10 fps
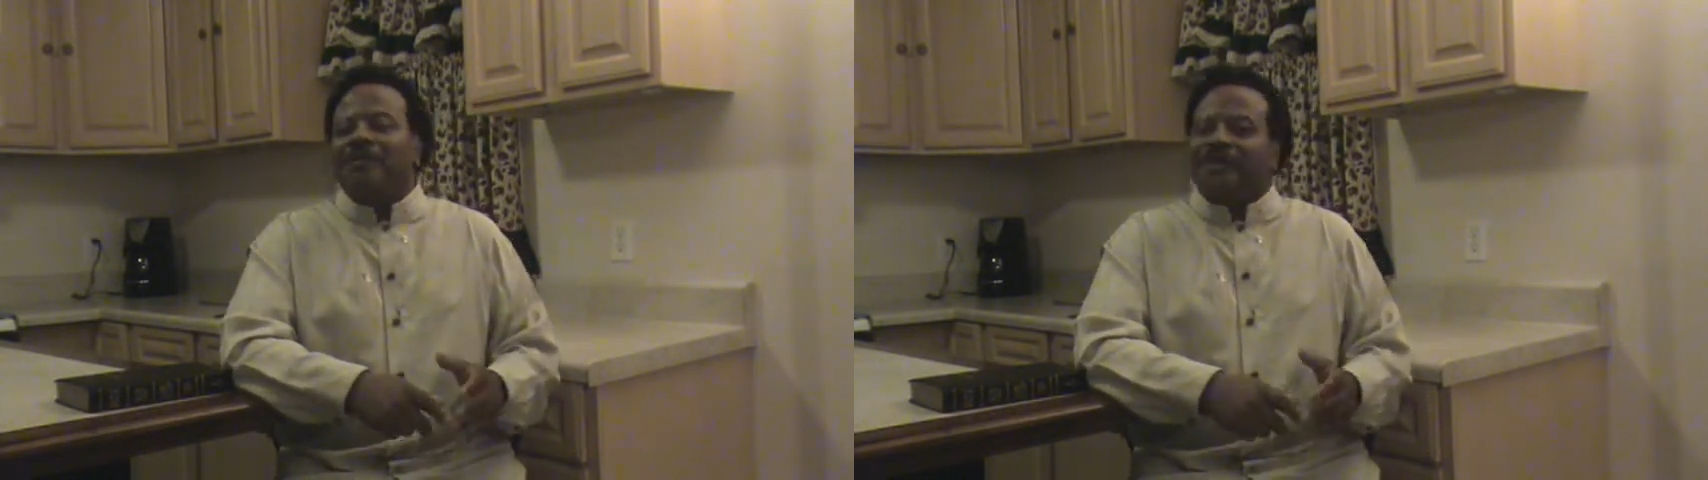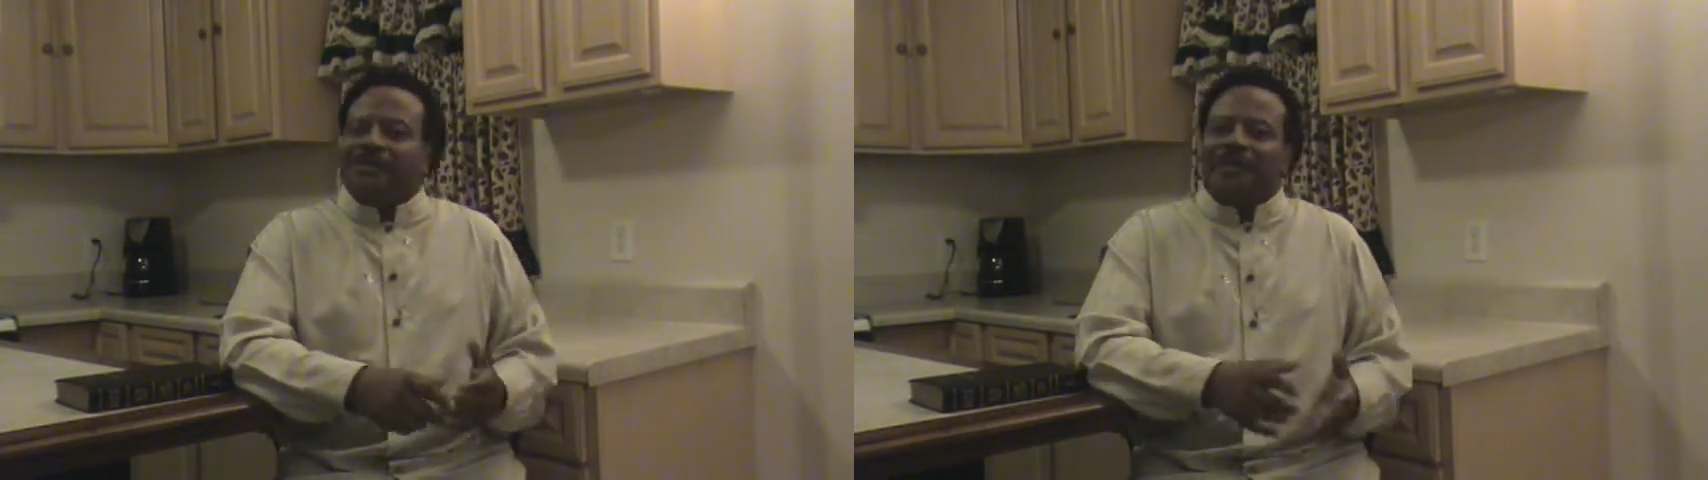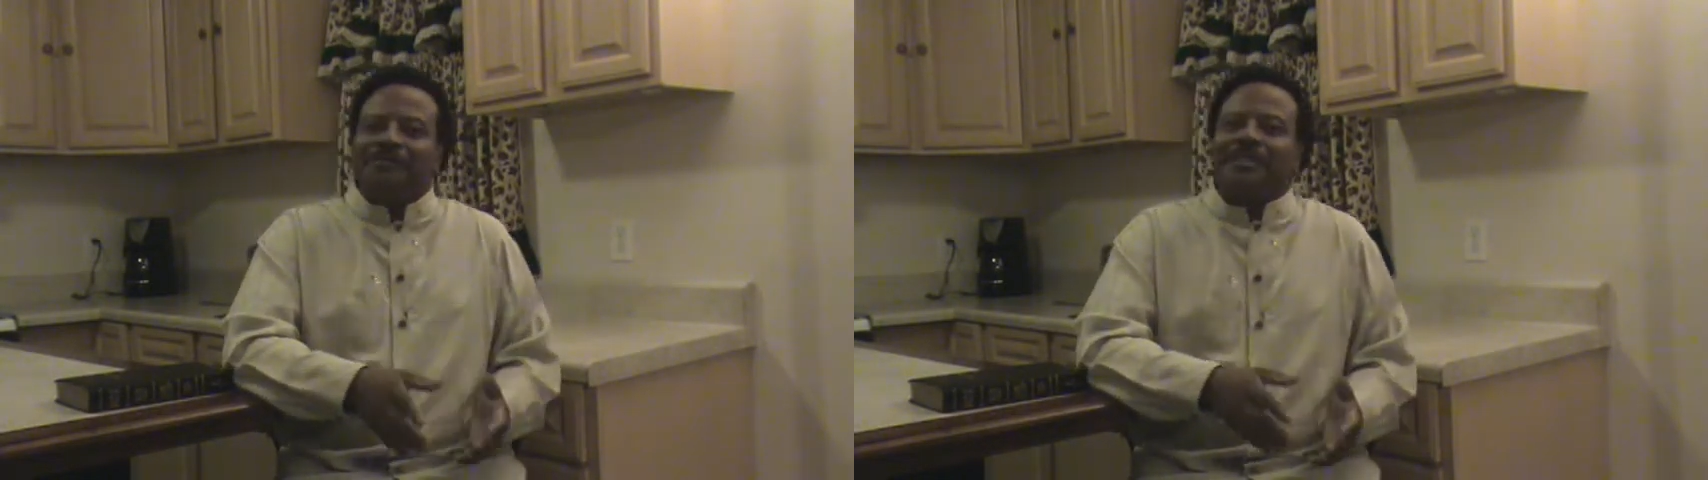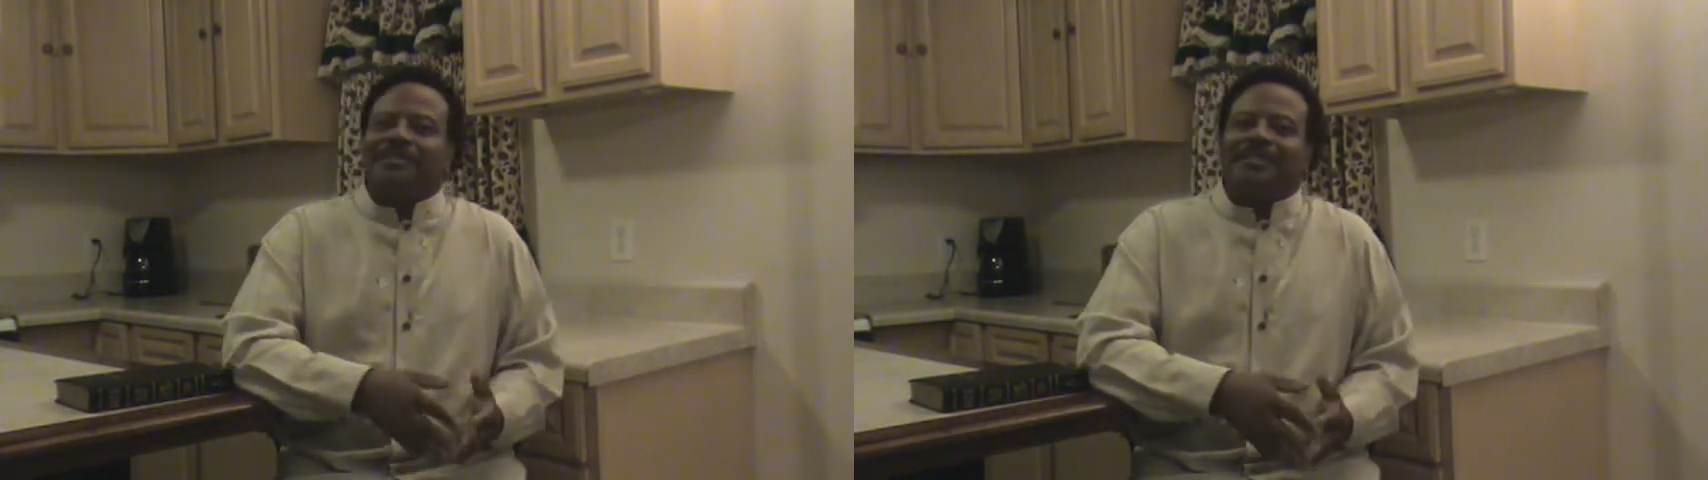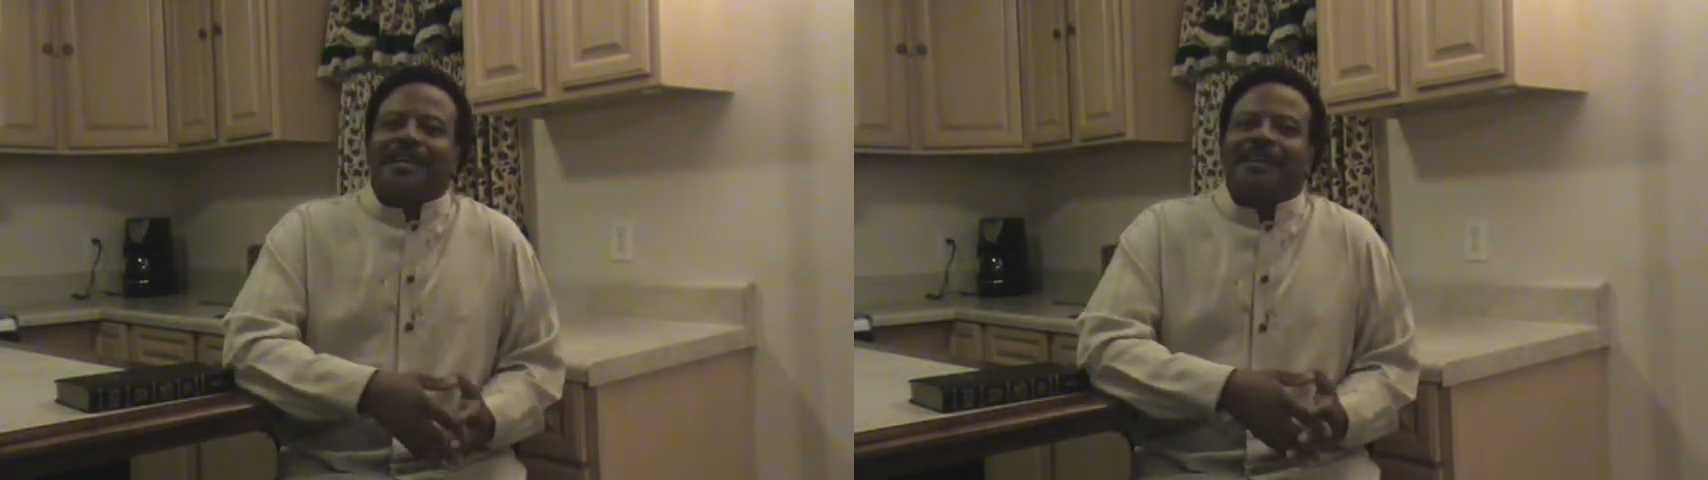But some of us
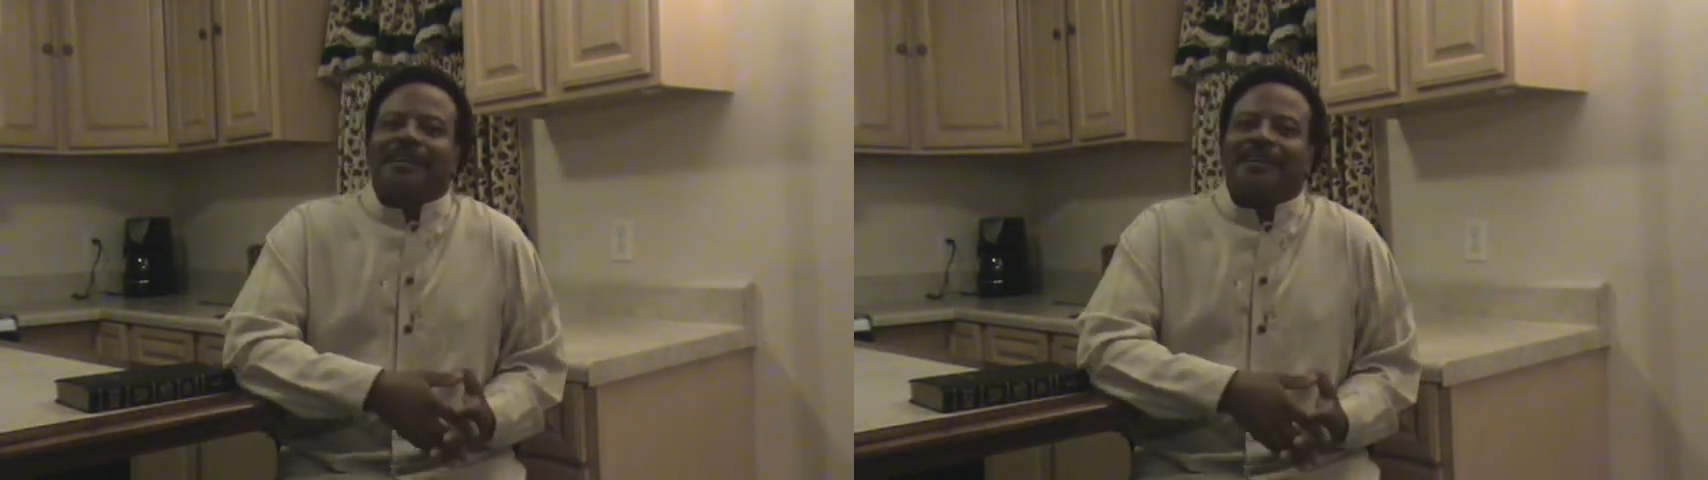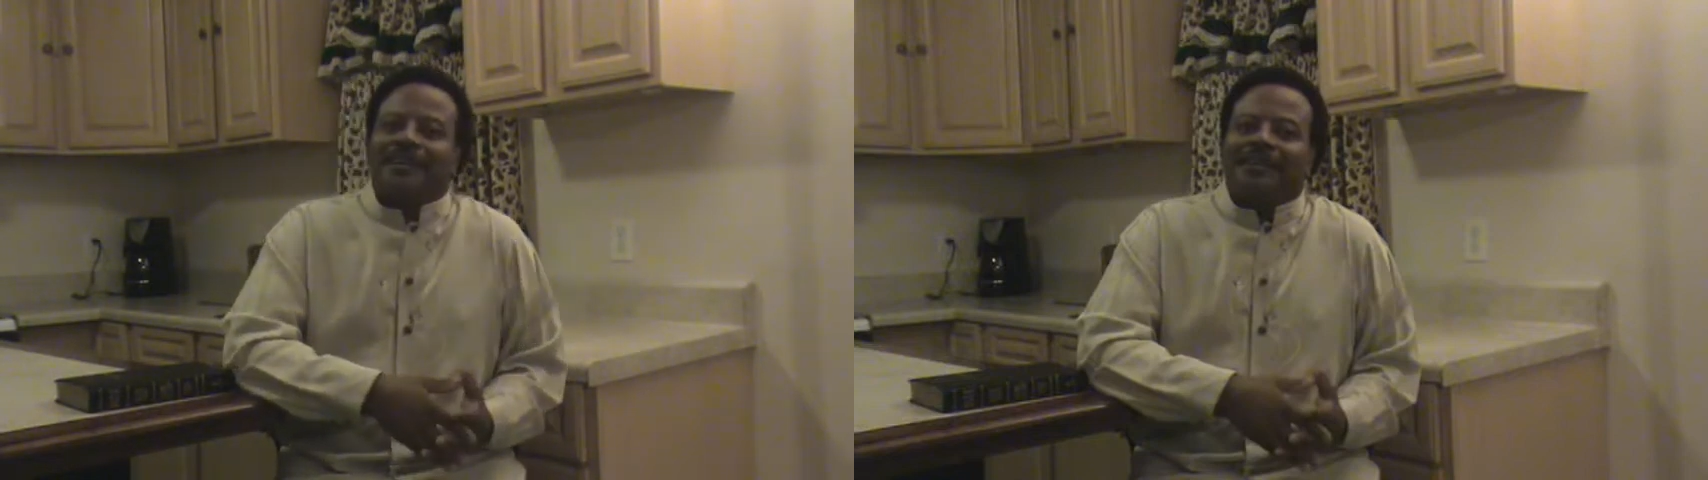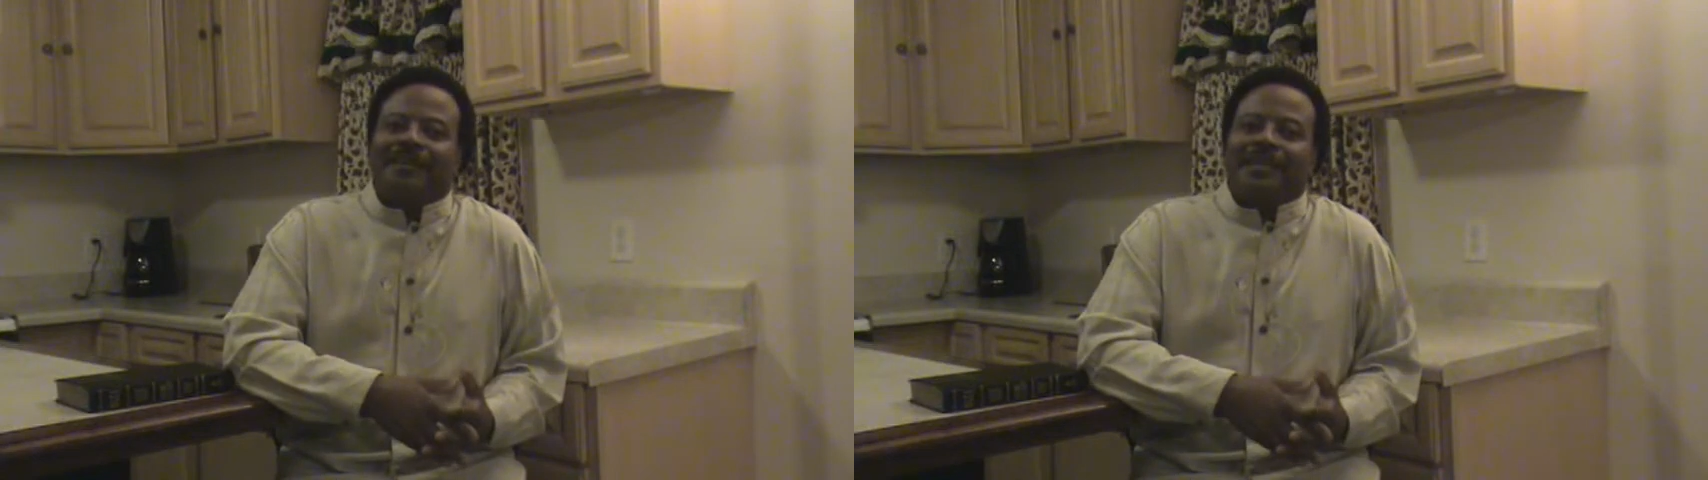not uh,